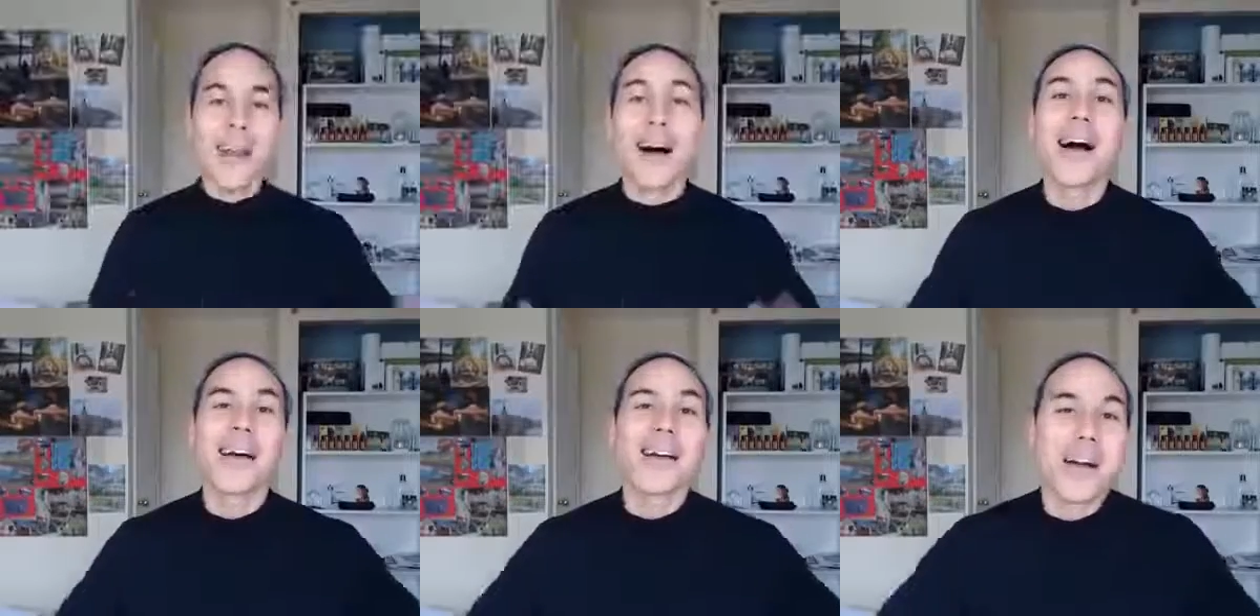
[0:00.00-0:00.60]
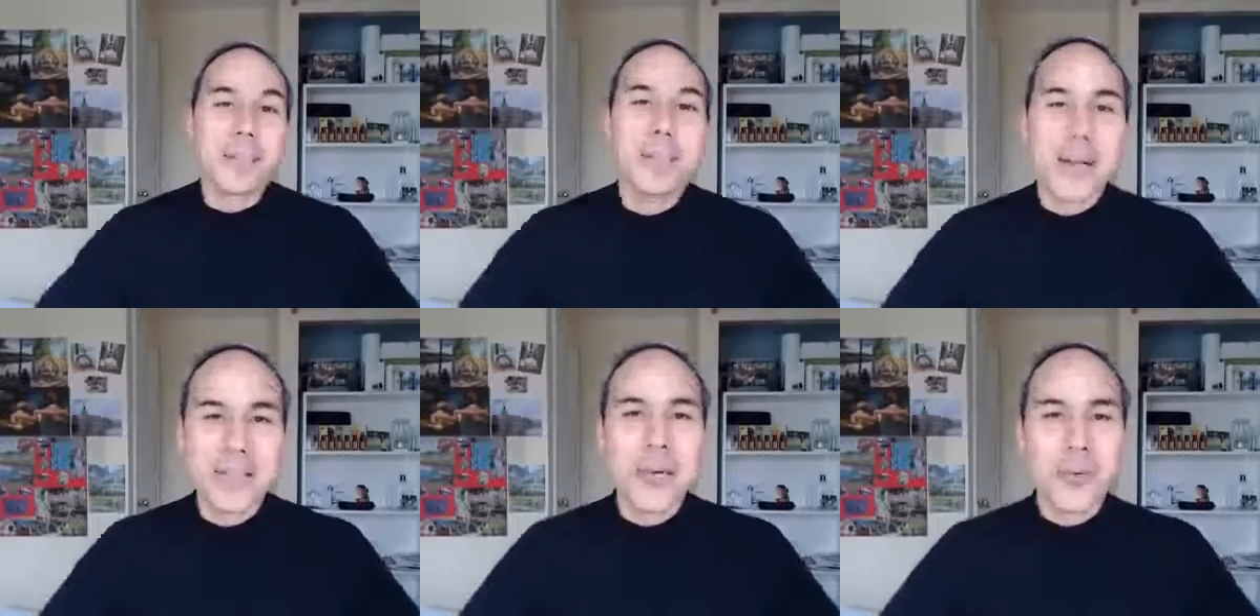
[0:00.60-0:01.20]
Hi, I'm
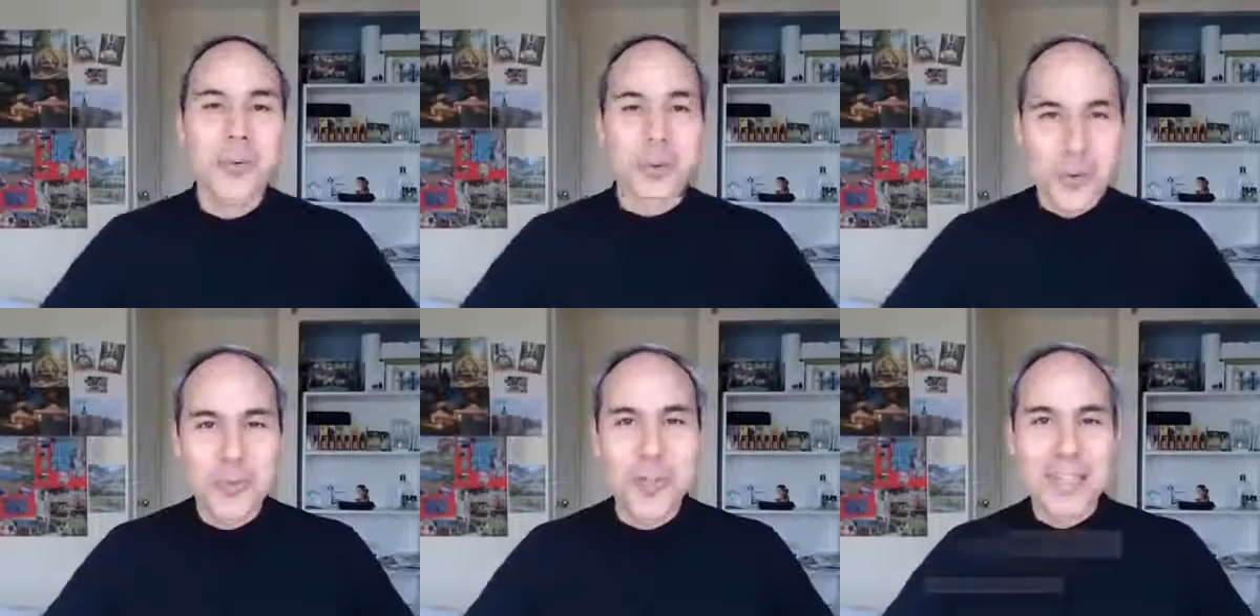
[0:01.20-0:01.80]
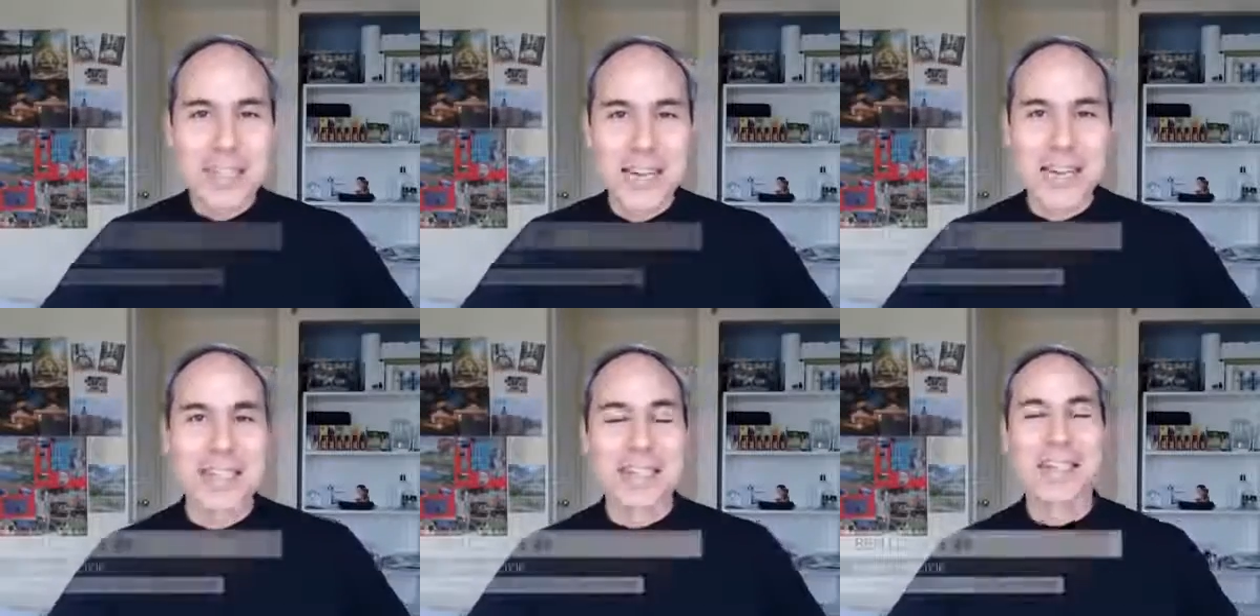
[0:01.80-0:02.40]
Ben Lowe from Louisville,
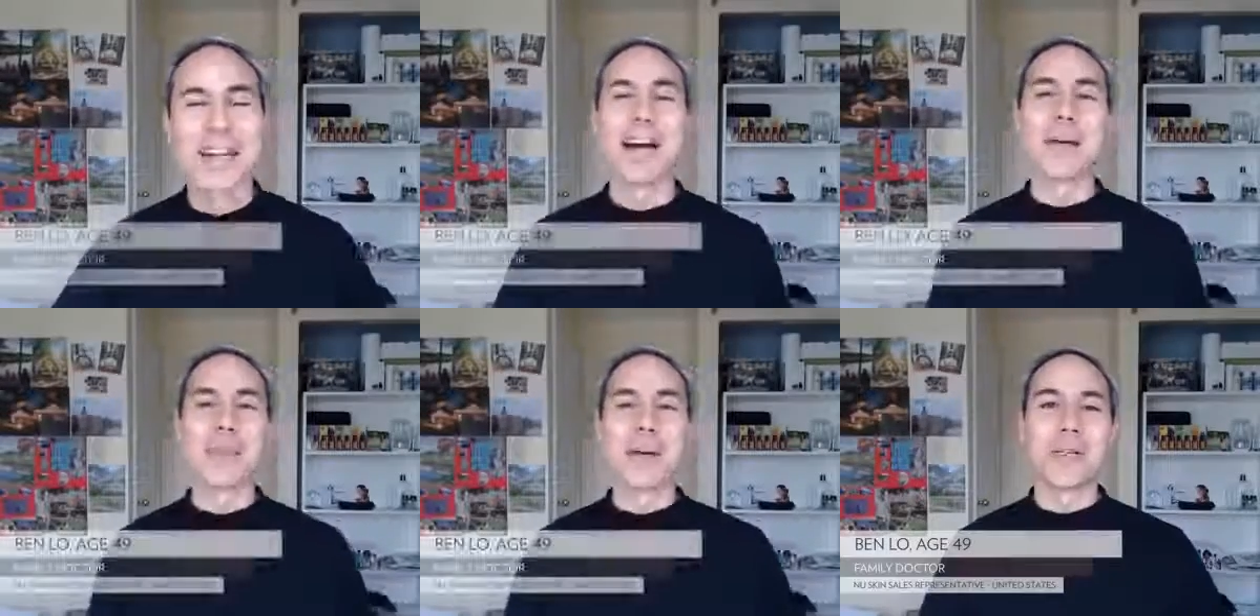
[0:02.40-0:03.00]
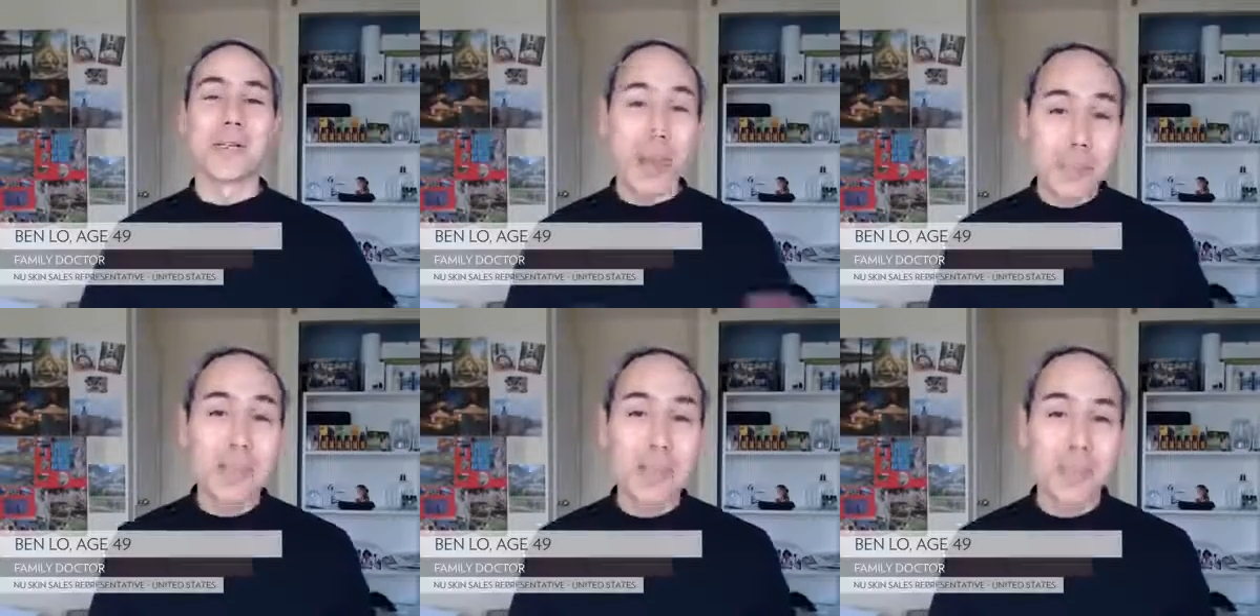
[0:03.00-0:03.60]
Kentucky. I'm a
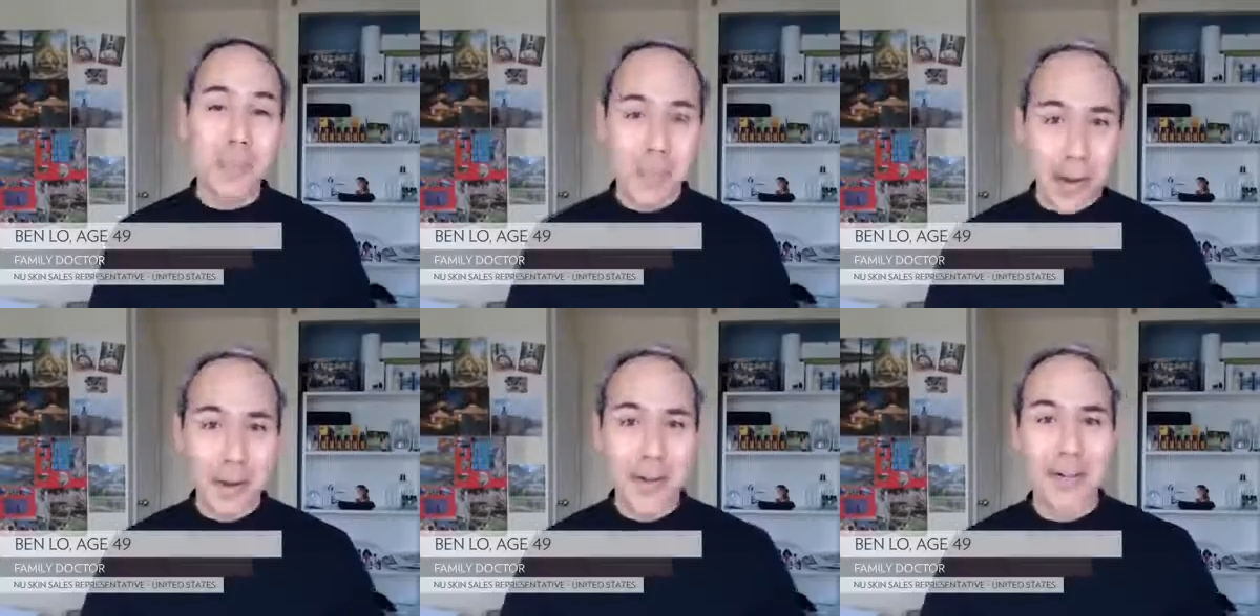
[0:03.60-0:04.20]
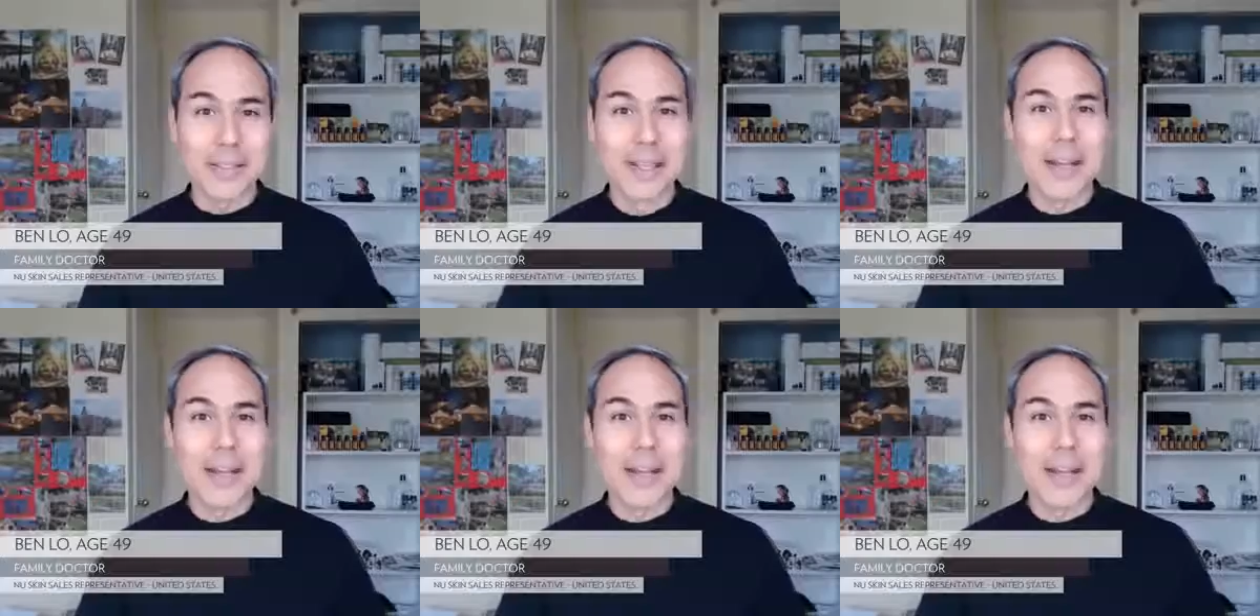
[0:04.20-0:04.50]
family doctor by background.